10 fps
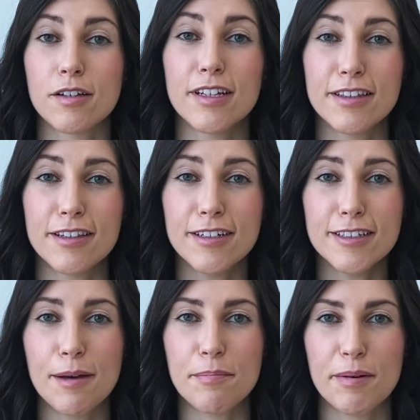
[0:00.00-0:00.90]
the third
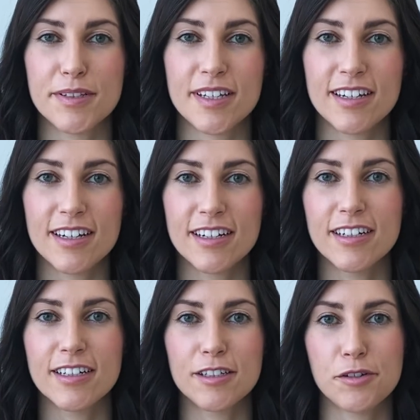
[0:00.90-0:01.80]
type of
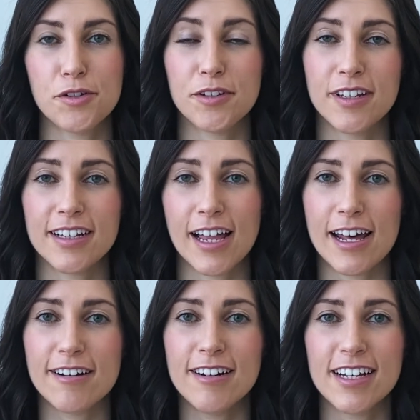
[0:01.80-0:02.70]
skincare you should
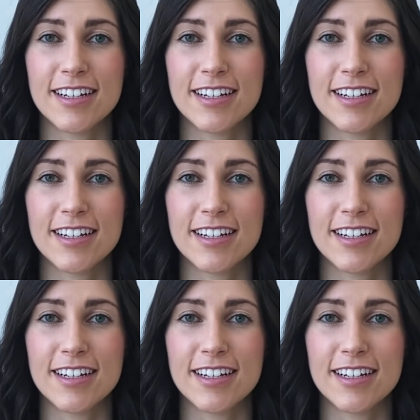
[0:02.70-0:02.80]
declutter